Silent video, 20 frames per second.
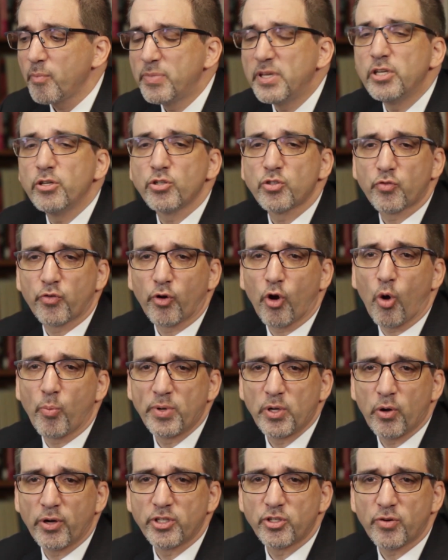be used for
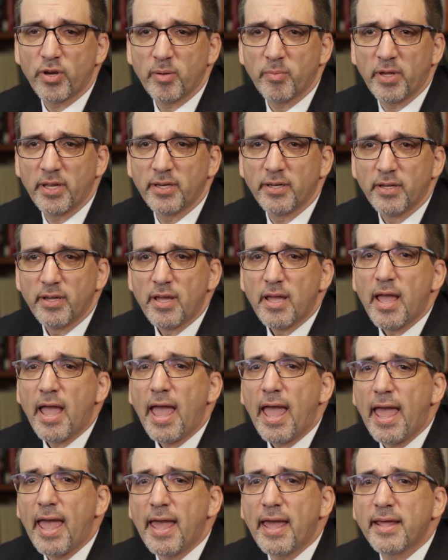opioid treatment.
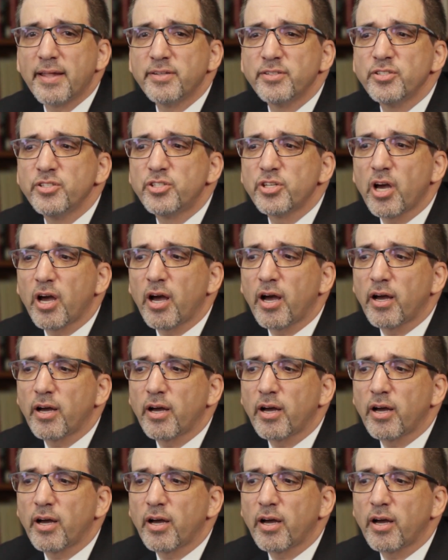And